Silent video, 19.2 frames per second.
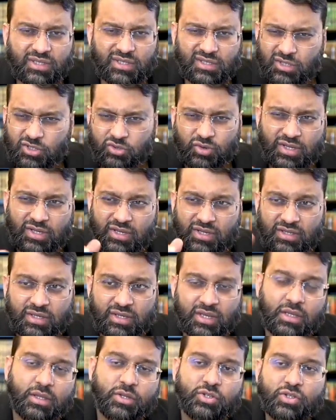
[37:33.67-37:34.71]
It's a treatise in
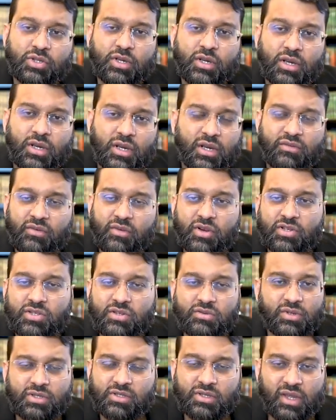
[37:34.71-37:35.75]
English, uh, very,
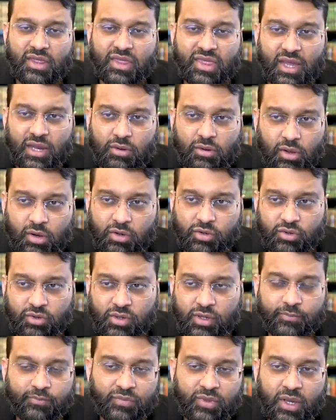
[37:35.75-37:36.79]
it's not that long, you
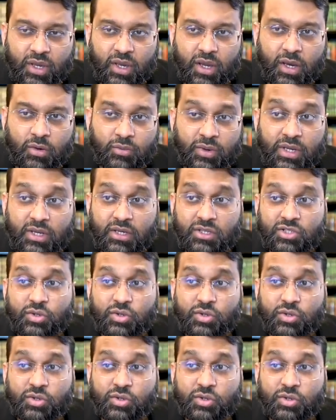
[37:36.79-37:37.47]
can uh, read it.